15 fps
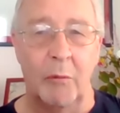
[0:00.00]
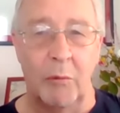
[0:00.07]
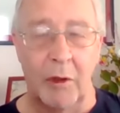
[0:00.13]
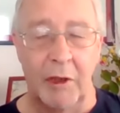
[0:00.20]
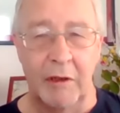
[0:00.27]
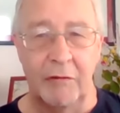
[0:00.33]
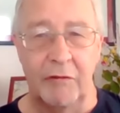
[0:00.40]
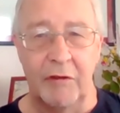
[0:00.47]

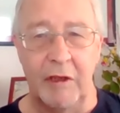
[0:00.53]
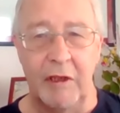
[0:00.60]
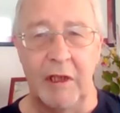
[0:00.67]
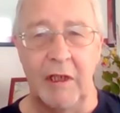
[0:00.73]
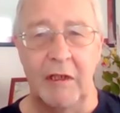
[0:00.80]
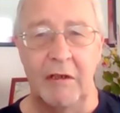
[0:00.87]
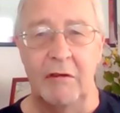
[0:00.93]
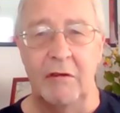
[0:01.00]
One of
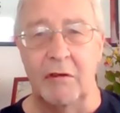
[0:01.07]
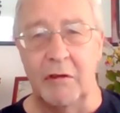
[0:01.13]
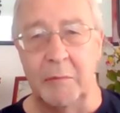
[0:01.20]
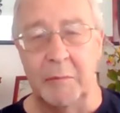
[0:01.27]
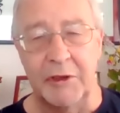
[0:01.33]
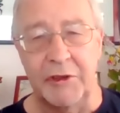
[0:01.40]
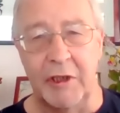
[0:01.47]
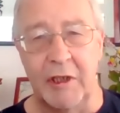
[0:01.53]
the
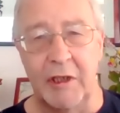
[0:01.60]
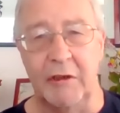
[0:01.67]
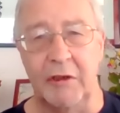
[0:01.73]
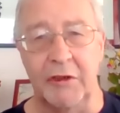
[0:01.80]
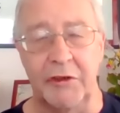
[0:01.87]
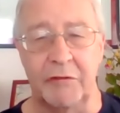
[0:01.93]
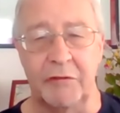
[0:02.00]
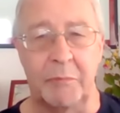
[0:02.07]
enormous
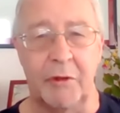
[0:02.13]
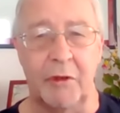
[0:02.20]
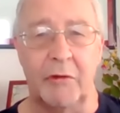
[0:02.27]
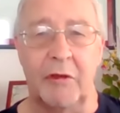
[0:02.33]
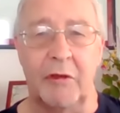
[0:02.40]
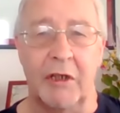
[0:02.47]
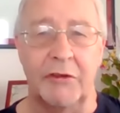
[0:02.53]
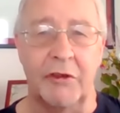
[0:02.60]
areas of
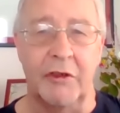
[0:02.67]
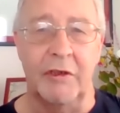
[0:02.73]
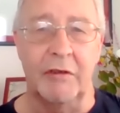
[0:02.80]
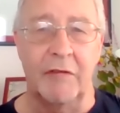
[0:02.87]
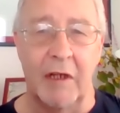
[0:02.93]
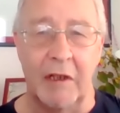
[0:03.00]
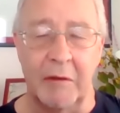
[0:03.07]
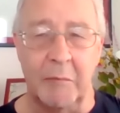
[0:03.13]
progress and
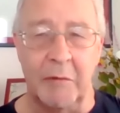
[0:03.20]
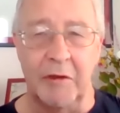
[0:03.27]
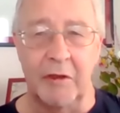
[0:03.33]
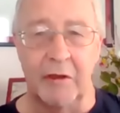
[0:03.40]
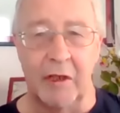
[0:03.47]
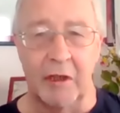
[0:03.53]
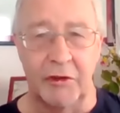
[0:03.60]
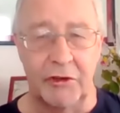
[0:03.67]
development
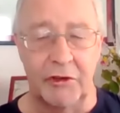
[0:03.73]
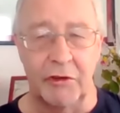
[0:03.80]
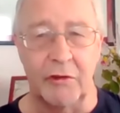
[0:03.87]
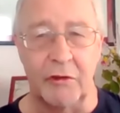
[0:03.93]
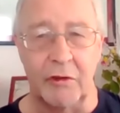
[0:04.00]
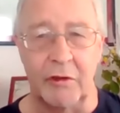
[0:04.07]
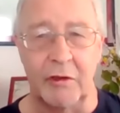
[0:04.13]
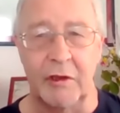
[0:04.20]
that I
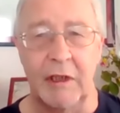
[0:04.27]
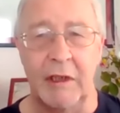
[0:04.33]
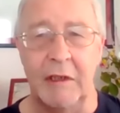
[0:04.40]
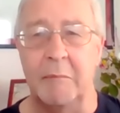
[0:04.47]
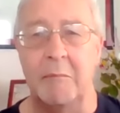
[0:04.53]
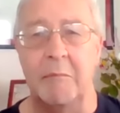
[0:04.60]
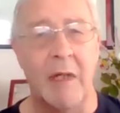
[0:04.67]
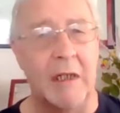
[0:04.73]
saw
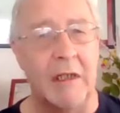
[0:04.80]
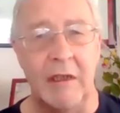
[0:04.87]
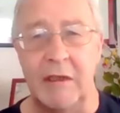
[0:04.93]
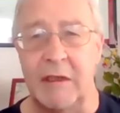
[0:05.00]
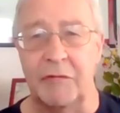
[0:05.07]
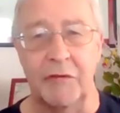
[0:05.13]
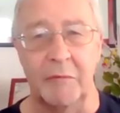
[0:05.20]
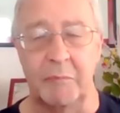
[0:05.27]
in many
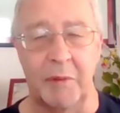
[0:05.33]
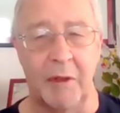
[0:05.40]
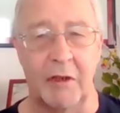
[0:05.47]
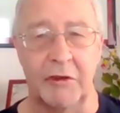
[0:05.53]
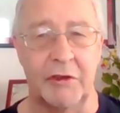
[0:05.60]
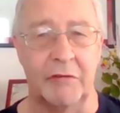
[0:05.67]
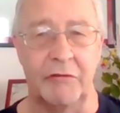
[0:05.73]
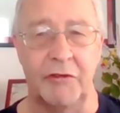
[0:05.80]
different
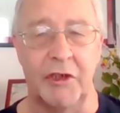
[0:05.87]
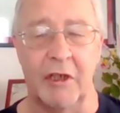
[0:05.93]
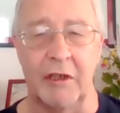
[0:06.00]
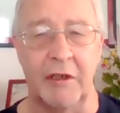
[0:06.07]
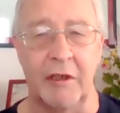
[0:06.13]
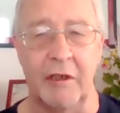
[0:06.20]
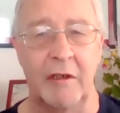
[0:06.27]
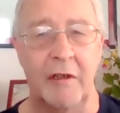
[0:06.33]
parts of
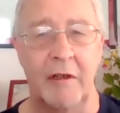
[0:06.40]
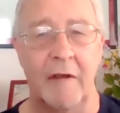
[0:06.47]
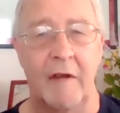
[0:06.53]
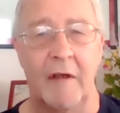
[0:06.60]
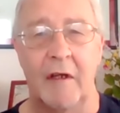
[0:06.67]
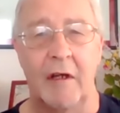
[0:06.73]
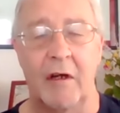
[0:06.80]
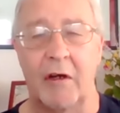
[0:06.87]
China
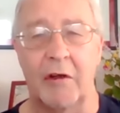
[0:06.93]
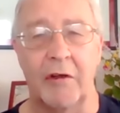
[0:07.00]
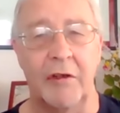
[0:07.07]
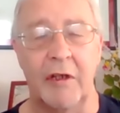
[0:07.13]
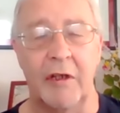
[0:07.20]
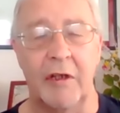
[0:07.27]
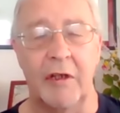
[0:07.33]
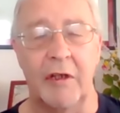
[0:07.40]

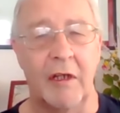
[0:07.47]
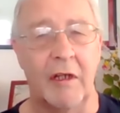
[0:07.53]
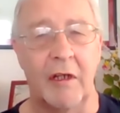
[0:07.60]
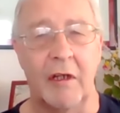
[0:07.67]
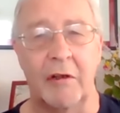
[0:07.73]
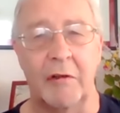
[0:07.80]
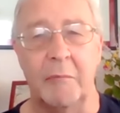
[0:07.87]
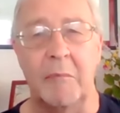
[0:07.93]

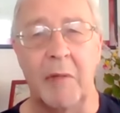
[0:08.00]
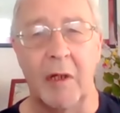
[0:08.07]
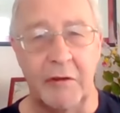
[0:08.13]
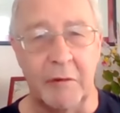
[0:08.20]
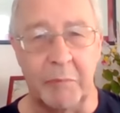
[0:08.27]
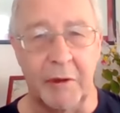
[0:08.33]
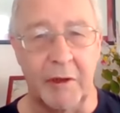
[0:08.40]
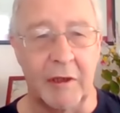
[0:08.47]
on
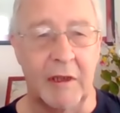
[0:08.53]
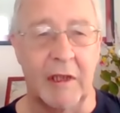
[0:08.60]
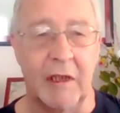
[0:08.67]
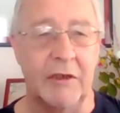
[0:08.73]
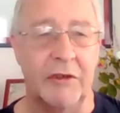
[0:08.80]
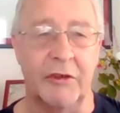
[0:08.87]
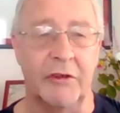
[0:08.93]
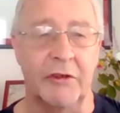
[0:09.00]
multiple
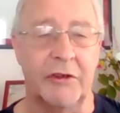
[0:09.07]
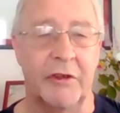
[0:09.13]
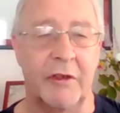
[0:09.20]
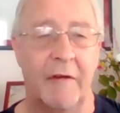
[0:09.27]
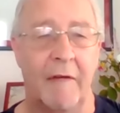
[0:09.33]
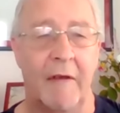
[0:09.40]
occasions